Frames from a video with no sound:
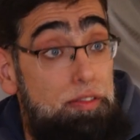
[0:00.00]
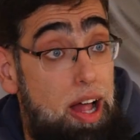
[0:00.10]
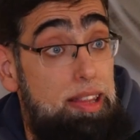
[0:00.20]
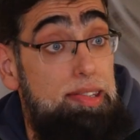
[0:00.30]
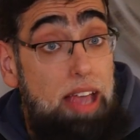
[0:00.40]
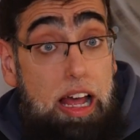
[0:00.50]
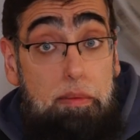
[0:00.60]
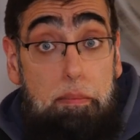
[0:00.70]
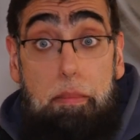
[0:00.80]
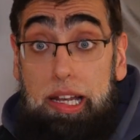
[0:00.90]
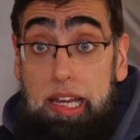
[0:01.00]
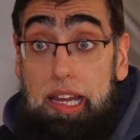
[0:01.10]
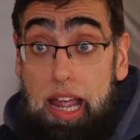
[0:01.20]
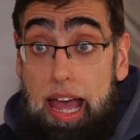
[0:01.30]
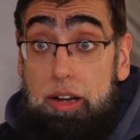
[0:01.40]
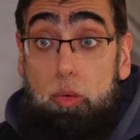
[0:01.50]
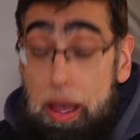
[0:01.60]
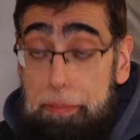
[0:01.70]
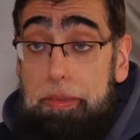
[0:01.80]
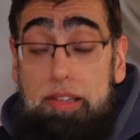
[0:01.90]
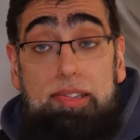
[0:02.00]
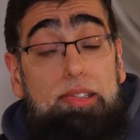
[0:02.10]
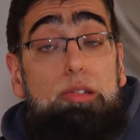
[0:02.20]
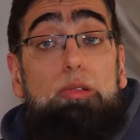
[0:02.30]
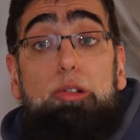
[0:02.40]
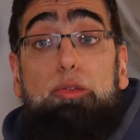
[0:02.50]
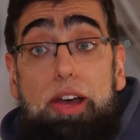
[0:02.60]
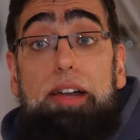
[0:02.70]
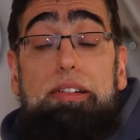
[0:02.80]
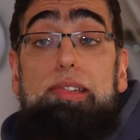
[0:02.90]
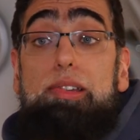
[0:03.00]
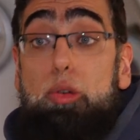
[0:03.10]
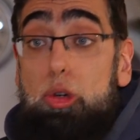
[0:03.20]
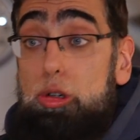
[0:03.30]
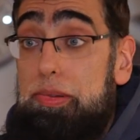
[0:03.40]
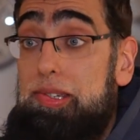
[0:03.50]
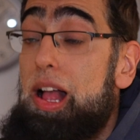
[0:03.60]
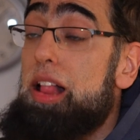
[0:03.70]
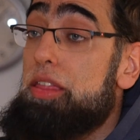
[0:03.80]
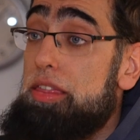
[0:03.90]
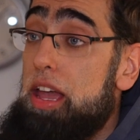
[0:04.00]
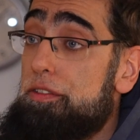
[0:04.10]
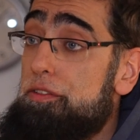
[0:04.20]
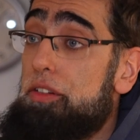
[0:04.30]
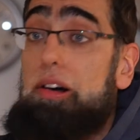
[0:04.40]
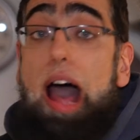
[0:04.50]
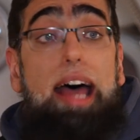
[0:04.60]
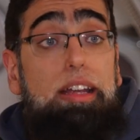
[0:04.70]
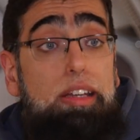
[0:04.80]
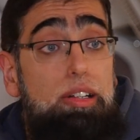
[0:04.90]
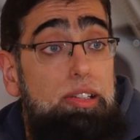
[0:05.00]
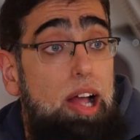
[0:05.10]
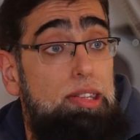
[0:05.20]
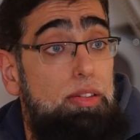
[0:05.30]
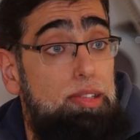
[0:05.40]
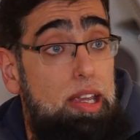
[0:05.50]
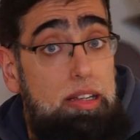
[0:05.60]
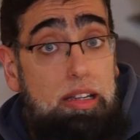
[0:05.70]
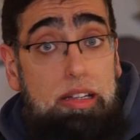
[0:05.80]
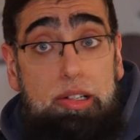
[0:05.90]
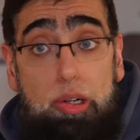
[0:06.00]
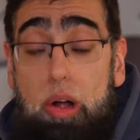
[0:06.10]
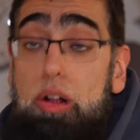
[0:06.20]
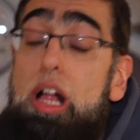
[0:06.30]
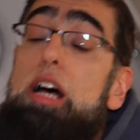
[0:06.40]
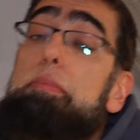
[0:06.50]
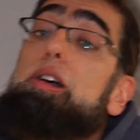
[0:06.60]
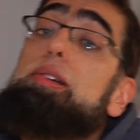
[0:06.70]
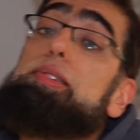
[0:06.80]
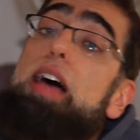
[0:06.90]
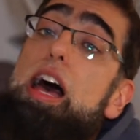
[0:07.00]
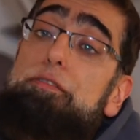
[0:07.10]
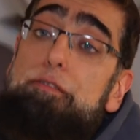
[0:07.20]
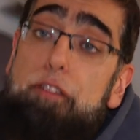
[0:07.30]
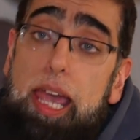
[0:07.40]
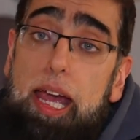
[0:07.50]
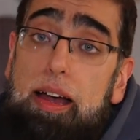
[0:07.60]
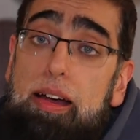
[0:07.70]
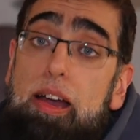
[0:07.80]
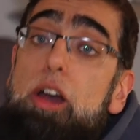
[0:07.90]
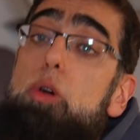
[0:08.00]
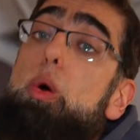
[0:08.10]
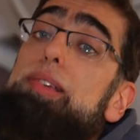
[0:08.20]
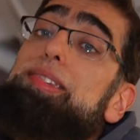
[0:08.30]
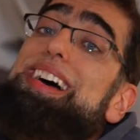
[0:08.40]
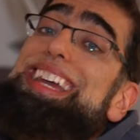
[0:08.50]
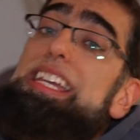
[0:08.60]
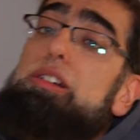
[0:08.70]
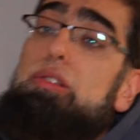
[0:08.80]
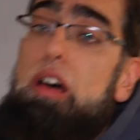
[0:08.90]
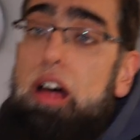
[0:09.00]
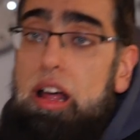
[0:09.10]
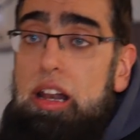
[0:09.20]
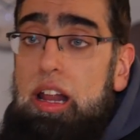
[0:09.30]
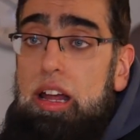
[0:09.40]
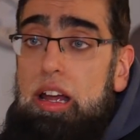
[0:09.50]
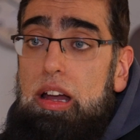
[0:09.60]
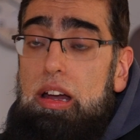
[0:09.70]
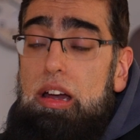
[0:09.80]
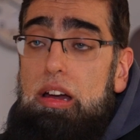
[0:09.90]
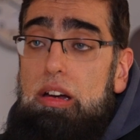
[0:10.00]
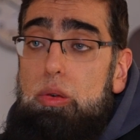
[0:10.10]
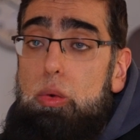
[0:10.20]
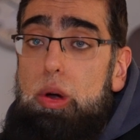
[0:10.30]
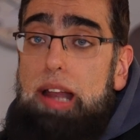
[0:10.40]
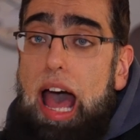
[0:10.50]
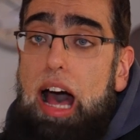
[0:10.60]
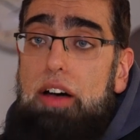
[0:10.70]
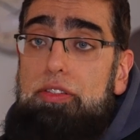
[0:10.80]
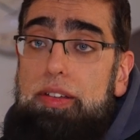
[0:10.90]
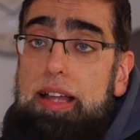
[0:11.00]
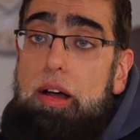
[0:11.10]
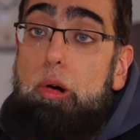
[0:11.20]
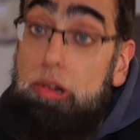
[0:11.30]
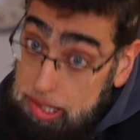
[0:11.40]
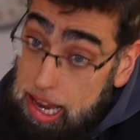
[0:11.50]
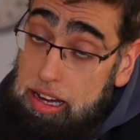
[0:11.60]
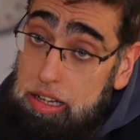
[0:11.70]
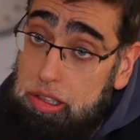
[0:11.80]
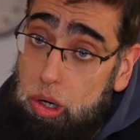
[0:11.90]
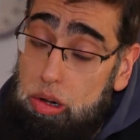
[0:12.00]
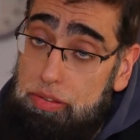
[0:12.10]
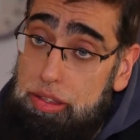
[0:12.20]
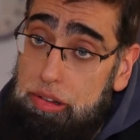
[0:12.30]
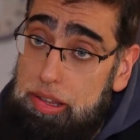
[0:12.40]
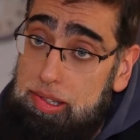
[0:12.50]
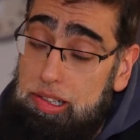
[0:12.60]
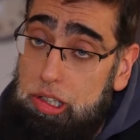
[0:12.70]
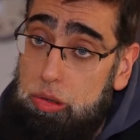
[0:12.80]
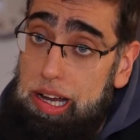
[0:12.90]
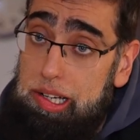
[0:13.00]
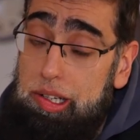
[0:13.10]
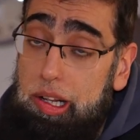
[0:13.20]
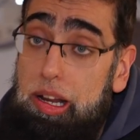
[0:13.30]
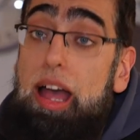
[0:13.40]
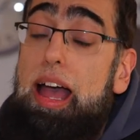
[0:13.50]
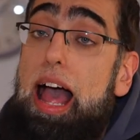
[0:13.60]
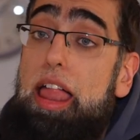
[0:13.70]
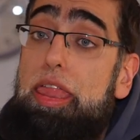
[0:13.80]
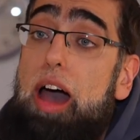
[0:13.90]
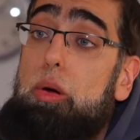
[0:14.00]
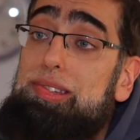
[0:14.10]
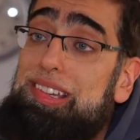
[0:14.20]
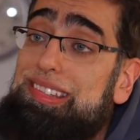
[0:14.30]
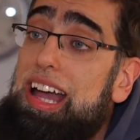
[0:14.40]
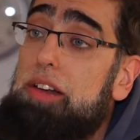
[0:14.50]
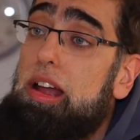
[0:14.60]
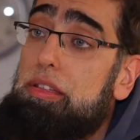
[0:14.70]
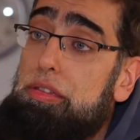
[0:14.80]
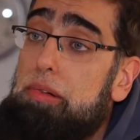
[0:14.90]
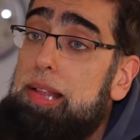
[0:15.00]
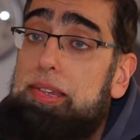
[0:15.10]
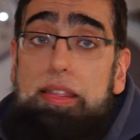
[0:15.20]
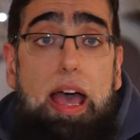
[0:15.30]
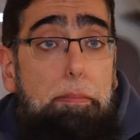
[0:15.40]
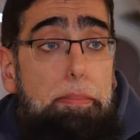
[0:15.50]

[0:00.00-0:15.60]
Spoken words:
funds and money and weapons to various groups that they felt had a good chance of taking control because their fear was that Iran would have or take control of the situation, and that was a direct threat to their